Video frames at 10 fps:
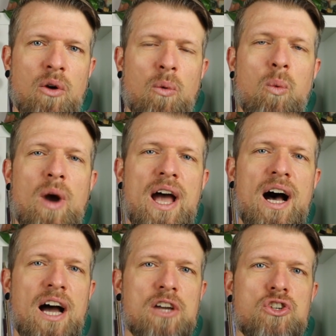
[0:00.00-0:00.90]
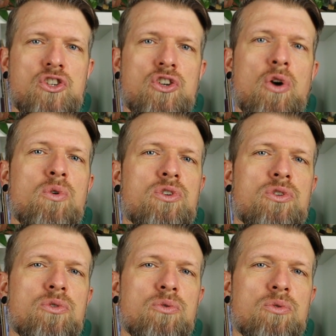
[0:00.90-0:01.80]
where I show
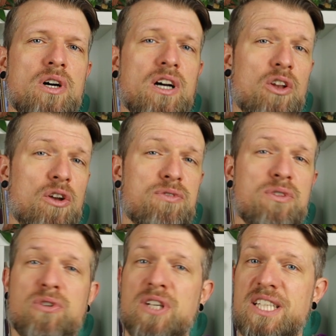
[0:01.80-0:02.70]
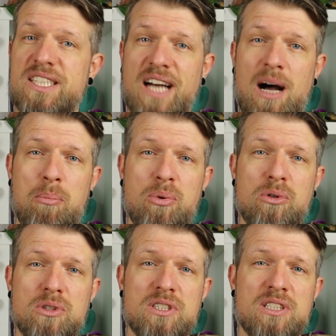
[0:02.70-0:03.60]
you a lot of different
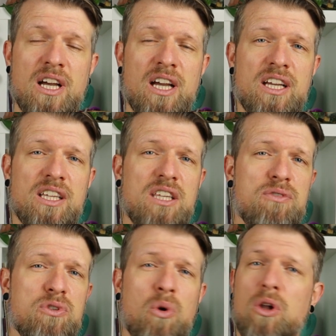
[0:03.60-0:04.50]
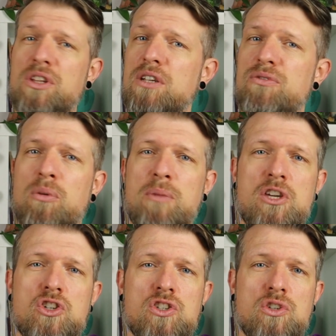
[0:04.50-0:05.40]
examples, give you all the
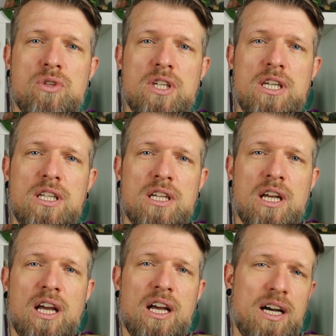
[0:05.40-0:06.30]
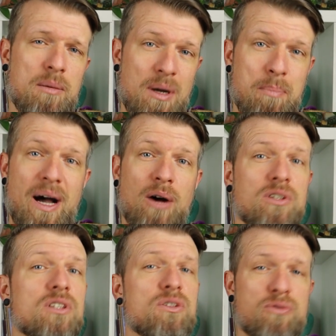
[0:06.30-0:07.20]
information you need
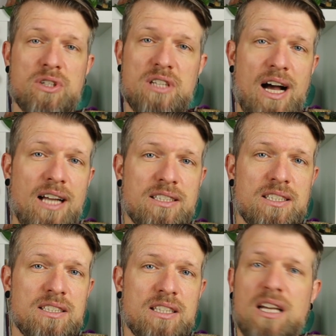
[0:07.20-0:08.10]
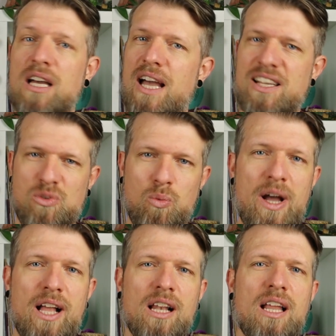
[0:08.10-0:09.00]
about the different tasks, as
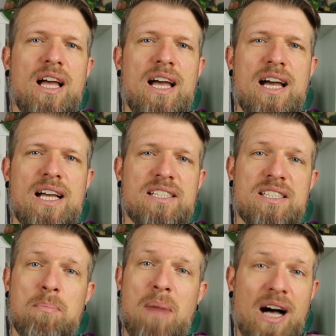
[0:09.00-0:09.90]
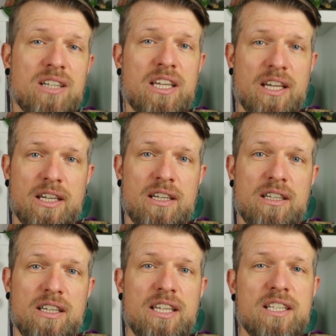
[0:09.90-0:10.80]
well as the marking
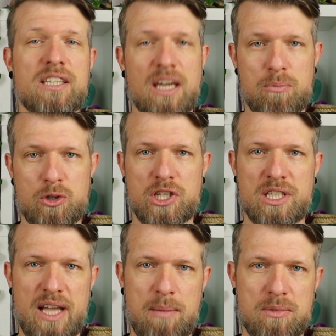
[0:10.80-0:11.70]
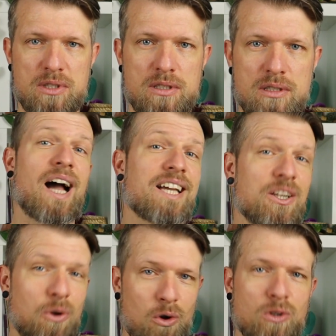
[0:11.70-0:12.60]
in Cambridge exams. I
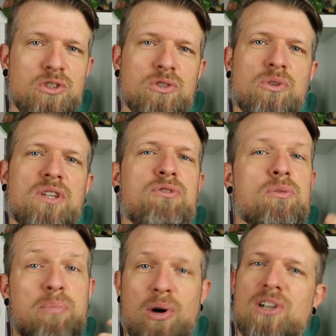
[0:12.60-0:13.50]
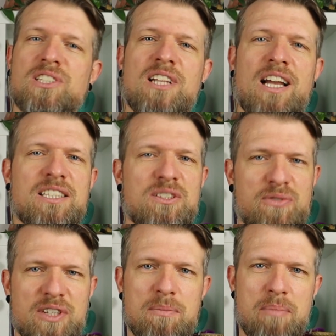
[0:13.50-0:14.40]
can also give you personalized
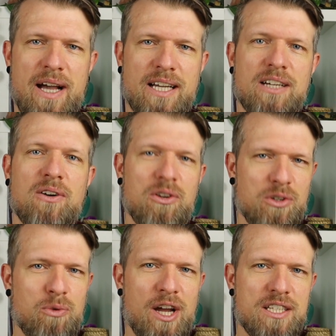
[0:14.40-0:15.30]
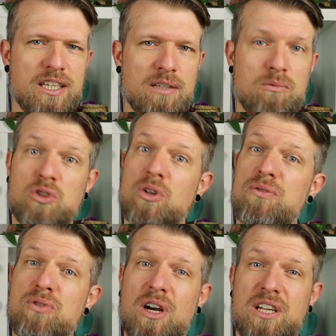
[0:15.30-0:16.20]
feedback on your writing. So
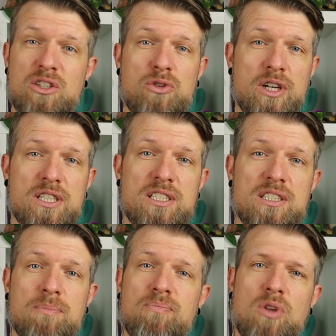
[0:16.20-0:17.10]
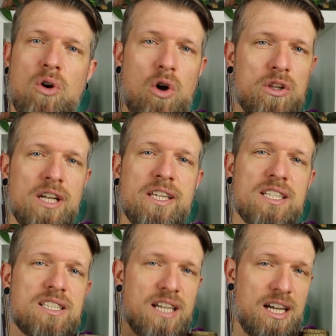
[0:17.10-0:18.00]
if you are interested, all the
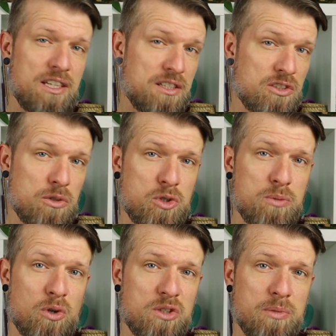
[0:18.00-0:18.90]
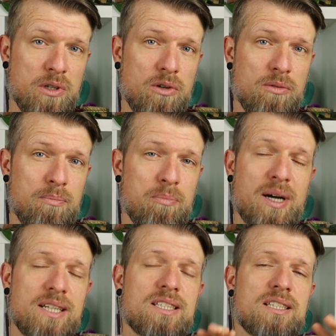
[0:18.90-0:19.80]
links are in the description box below.
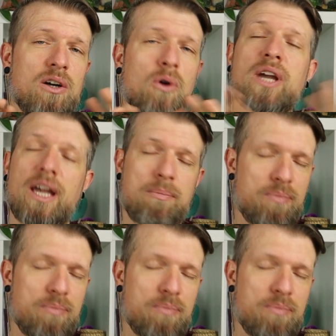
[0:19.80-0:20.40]
But okay,